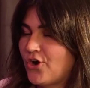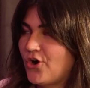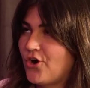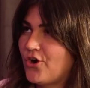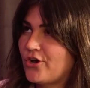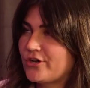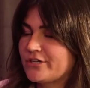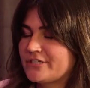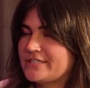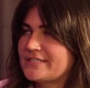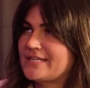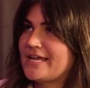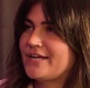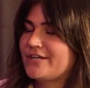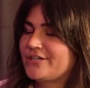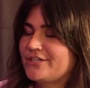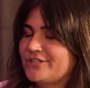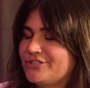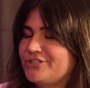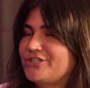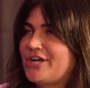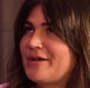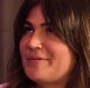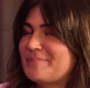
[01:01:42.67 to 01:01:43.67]
Chahar
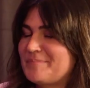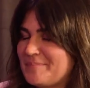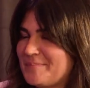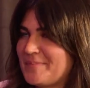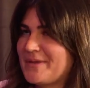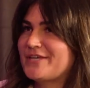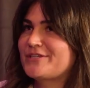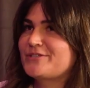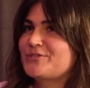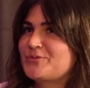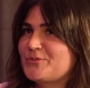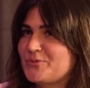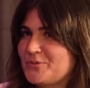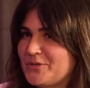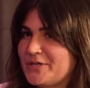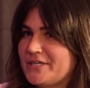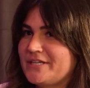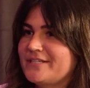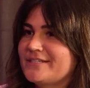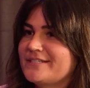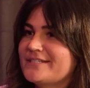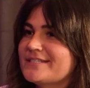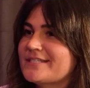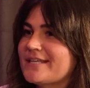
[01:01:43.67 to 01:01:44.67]
Shanbe
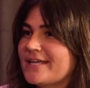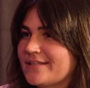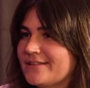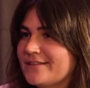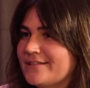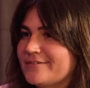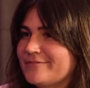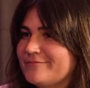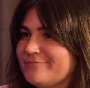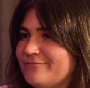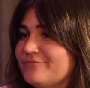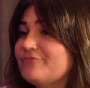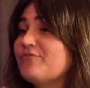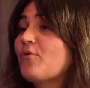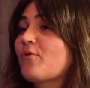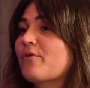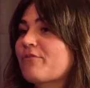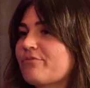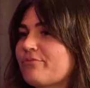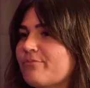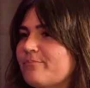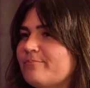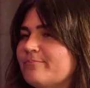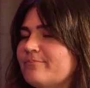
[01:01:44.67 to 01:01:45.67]
Suri. It's like the
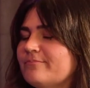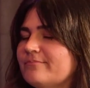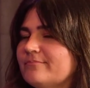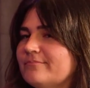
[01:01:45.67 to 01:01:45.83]
fourth.